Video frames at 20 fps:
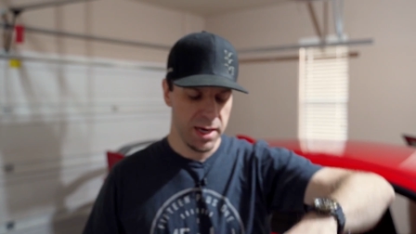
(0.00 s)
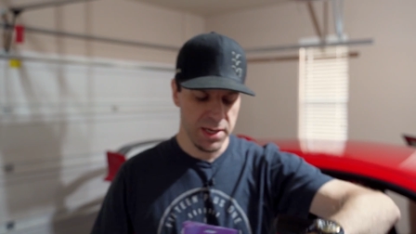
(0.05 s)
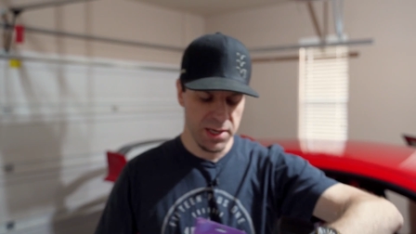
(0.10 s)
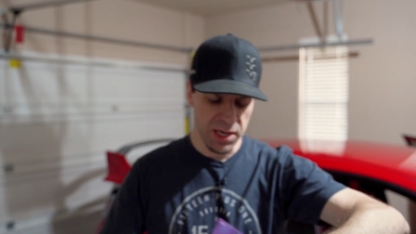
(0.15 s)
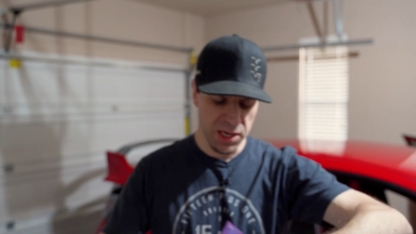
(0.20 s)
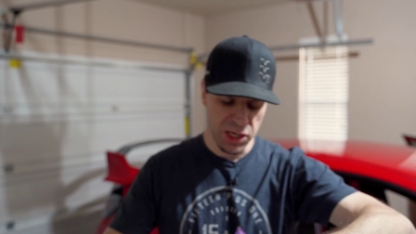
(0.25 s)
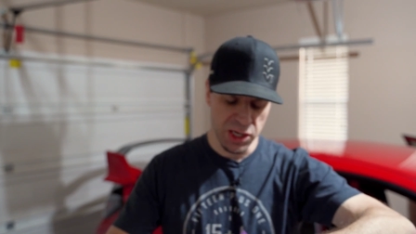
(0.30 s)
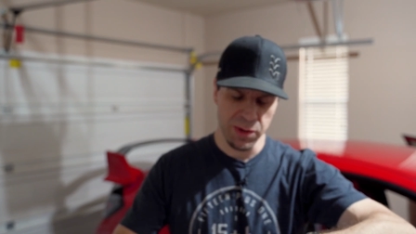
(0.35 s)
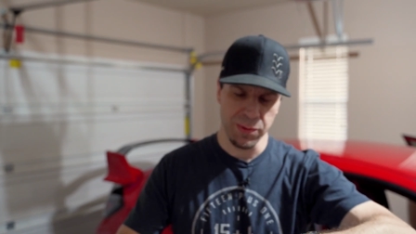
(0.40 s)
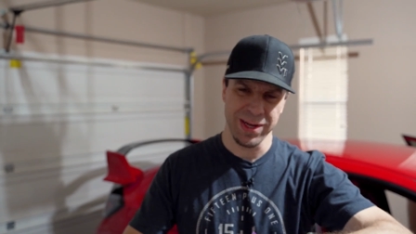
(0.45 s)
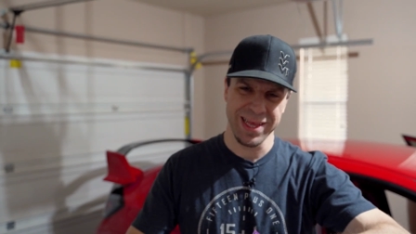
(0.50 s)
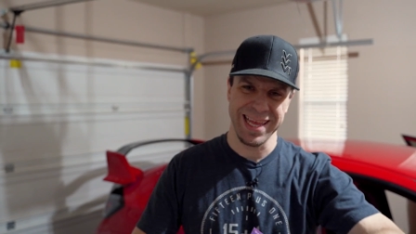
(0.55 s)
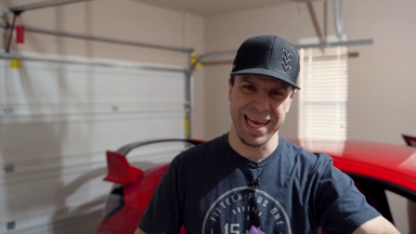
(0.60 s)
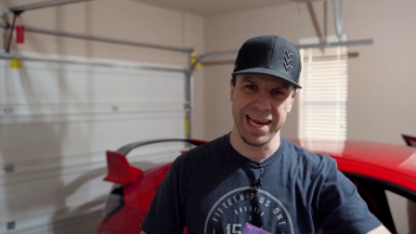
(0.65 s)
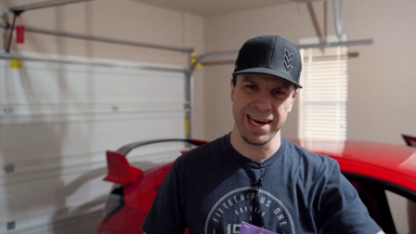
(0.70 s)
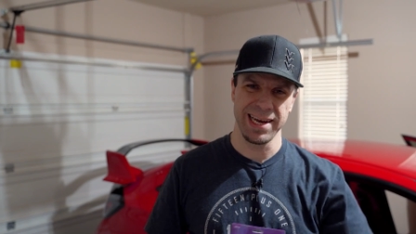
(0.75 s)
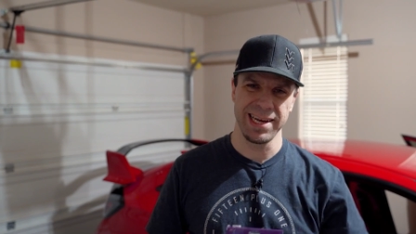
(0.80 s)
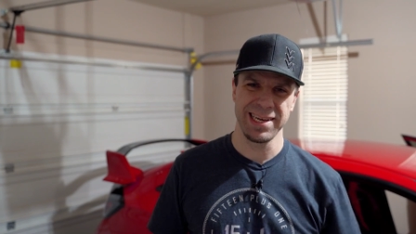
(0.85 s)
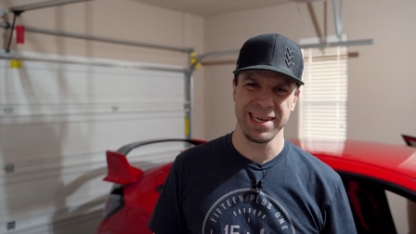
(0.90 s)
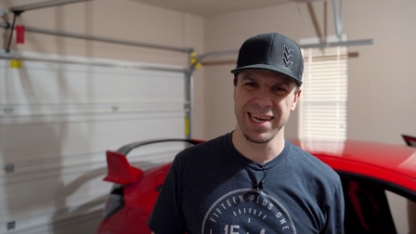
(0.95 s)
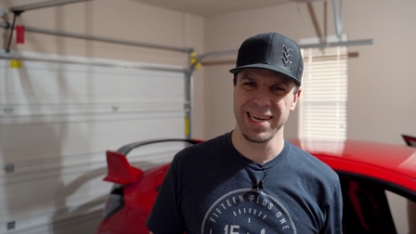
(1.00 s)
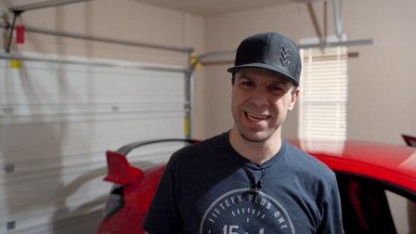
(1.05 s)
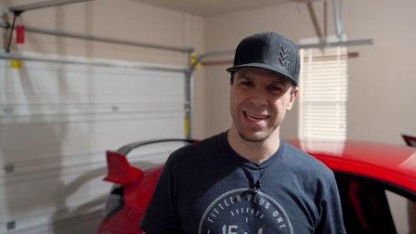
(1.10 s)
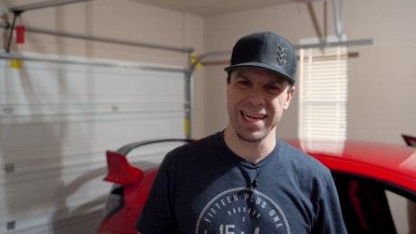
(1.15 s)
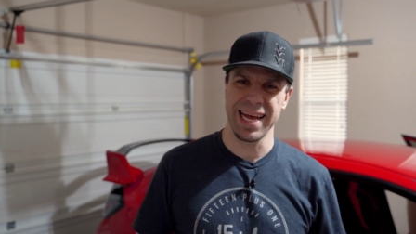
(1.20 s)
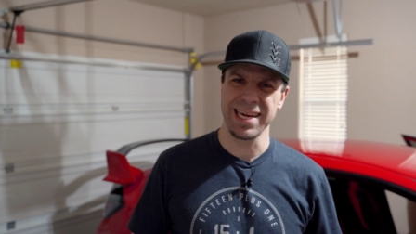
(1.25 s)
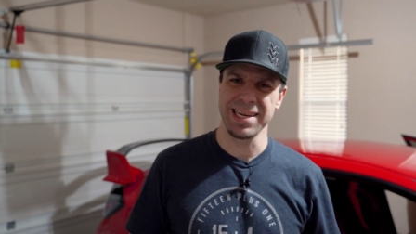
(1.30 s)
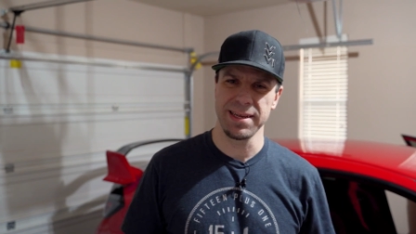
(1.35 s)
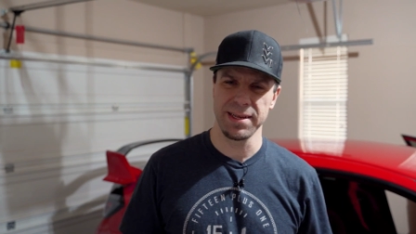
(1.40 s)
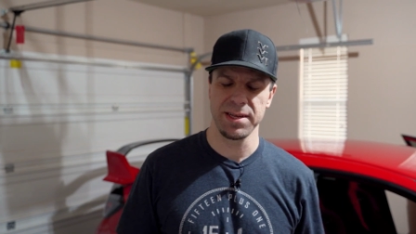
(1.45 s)
And essentially what that is, is
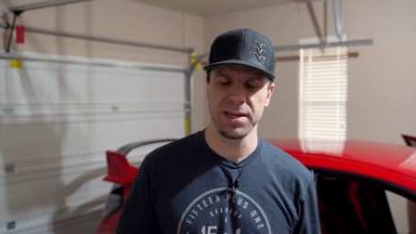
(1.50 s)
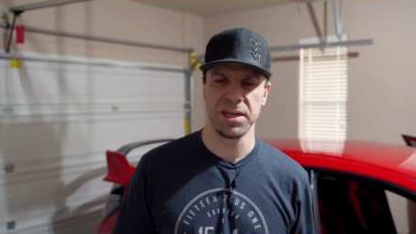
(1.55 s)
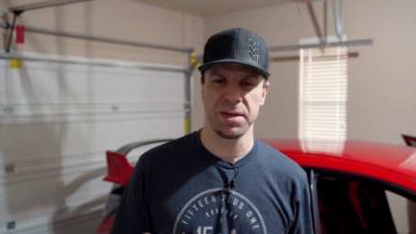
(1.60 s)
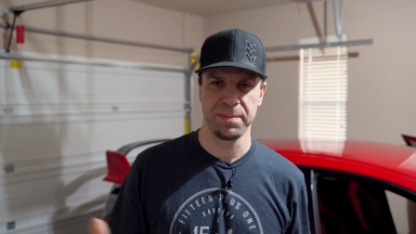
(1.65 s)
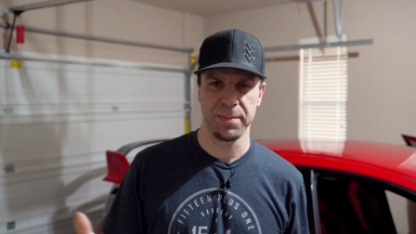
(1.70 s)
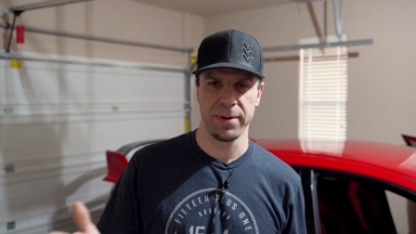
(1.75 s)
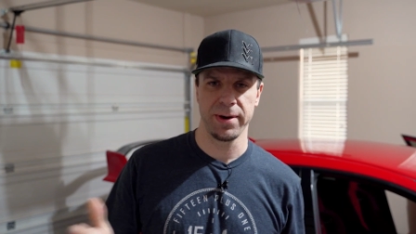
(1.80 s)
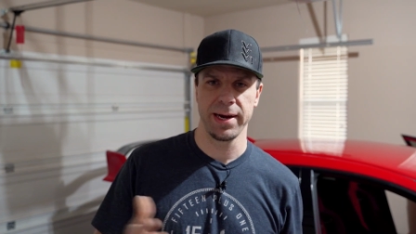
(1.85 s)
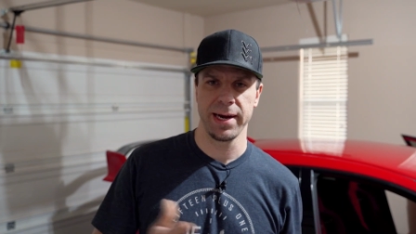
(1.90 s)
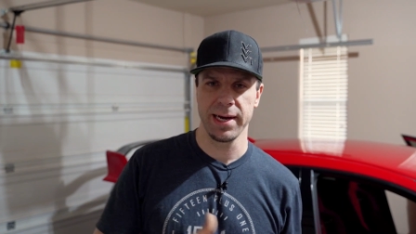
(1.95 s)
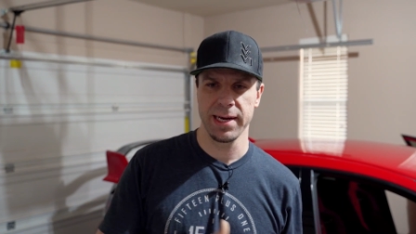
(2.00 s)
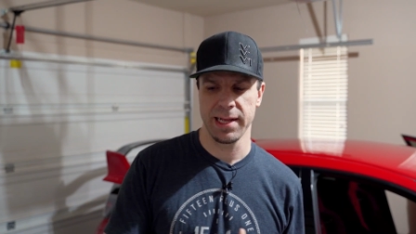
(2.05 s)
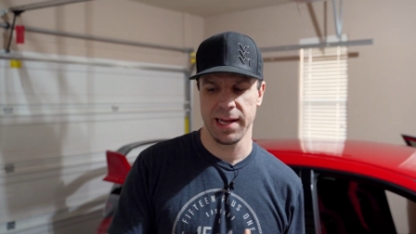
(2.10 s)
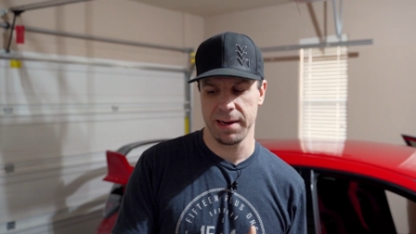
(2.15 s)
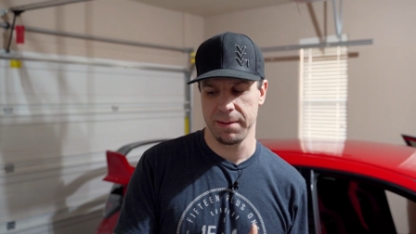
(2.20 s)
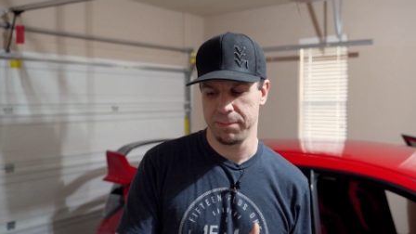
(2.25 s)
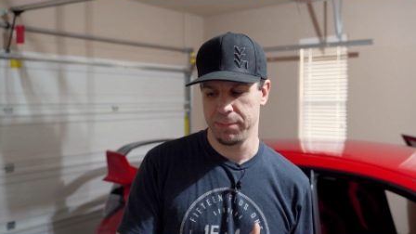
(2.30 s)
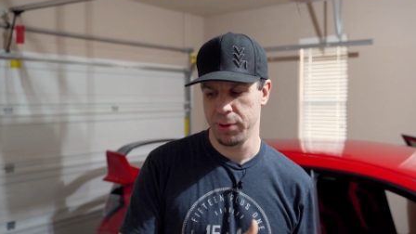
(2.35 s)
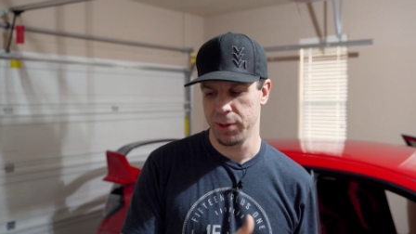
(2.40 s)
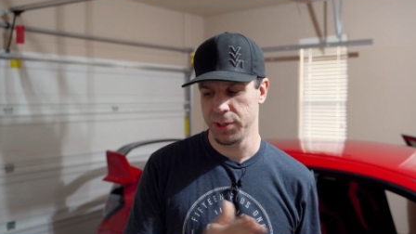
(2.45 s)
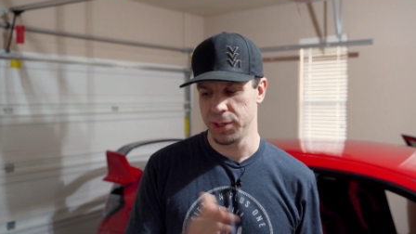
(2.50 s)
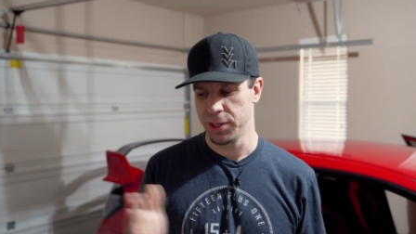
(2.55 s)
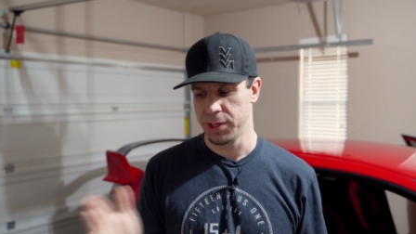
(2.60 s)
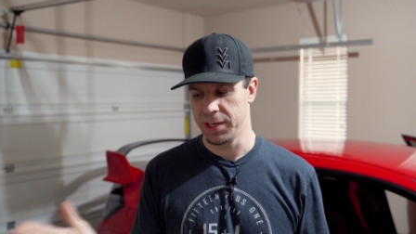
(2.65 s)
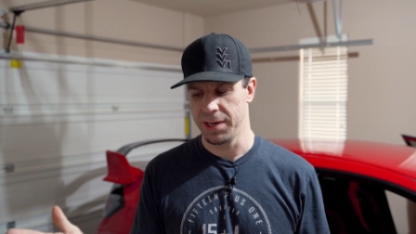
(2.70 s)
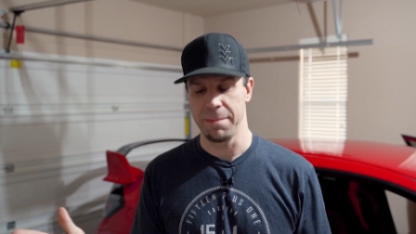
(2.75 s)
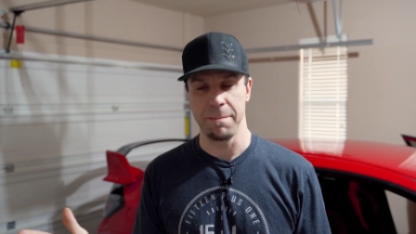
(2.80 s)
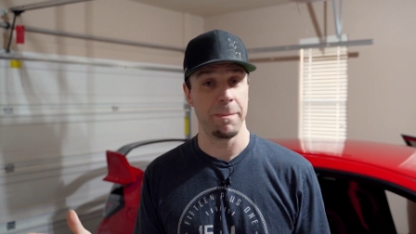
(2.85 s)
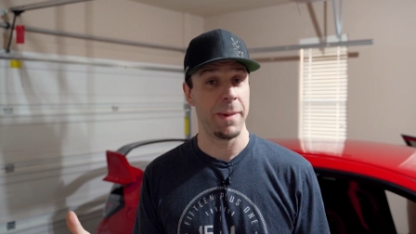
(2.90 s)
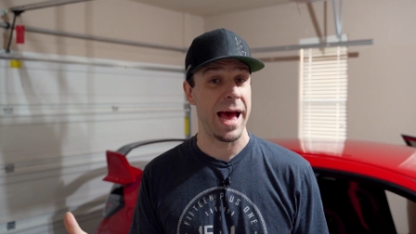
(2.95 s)
that's the spring that
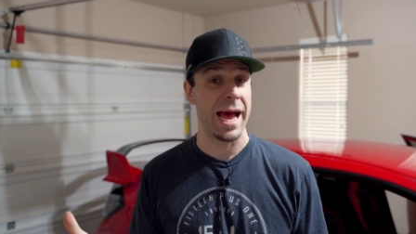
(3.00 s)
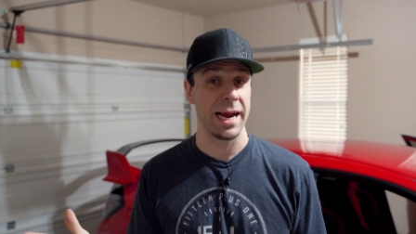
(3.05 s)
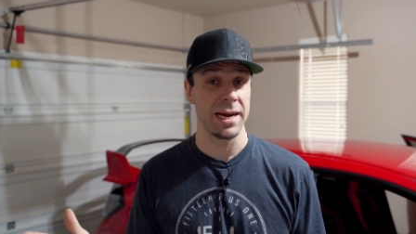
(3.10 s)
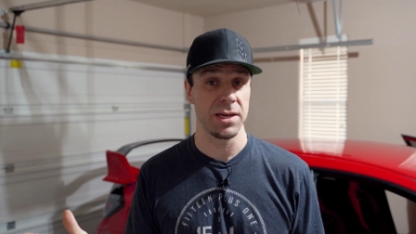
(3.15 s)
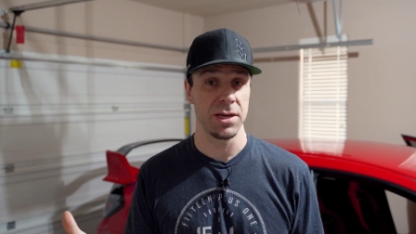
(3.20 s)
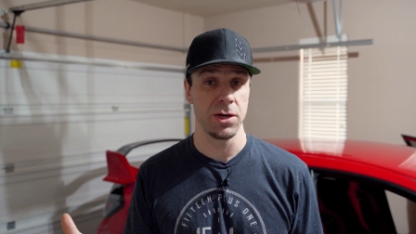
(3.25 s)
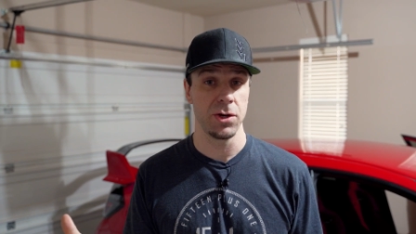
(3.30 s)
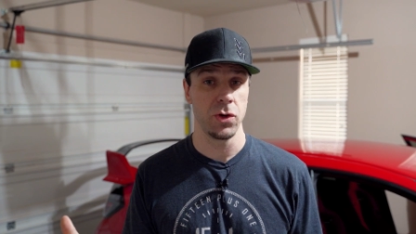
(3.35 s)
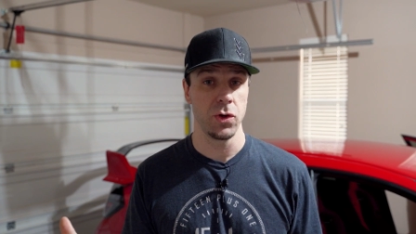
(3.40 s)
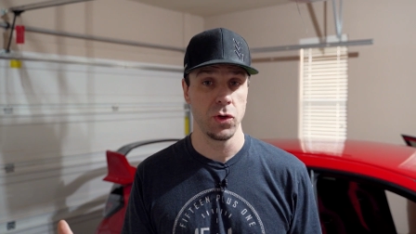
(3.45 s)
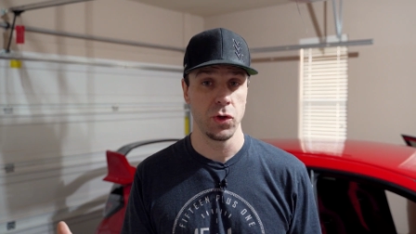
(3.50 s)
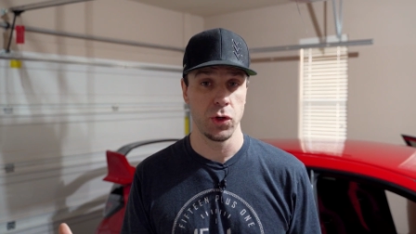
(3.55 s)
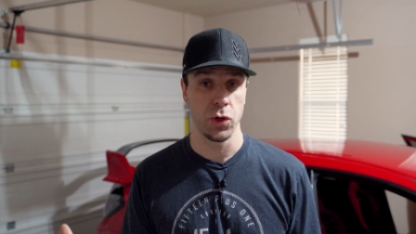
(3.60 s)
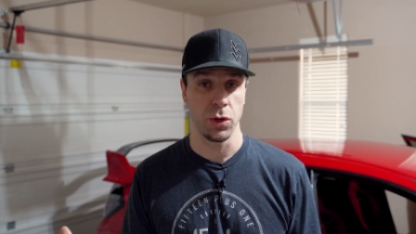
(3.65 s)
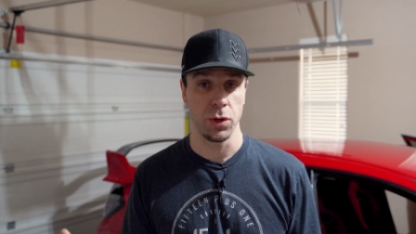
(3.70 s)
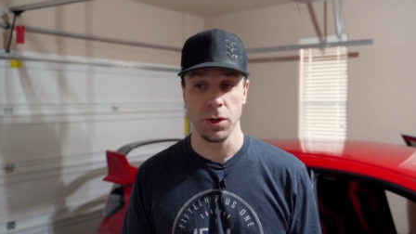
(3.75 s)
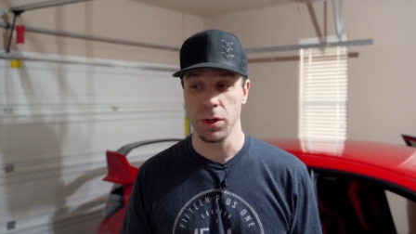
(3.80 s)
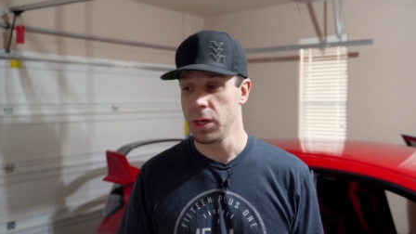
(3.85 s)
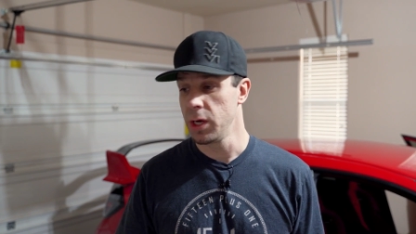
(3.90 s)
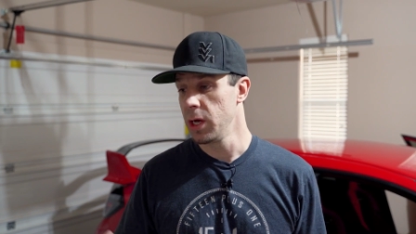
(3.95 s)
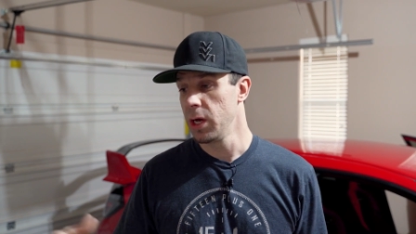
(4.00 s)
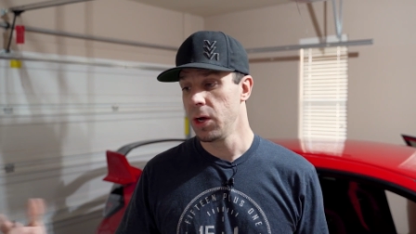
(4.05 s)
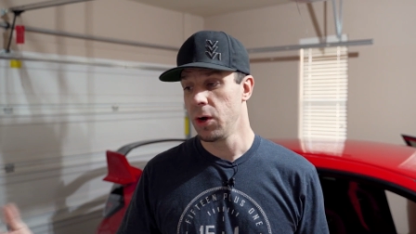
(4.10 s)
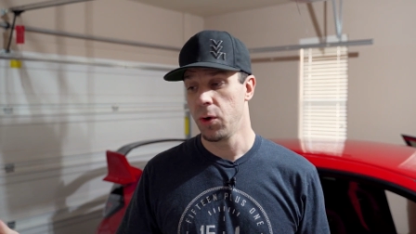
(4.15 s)
pushes it back to neutral,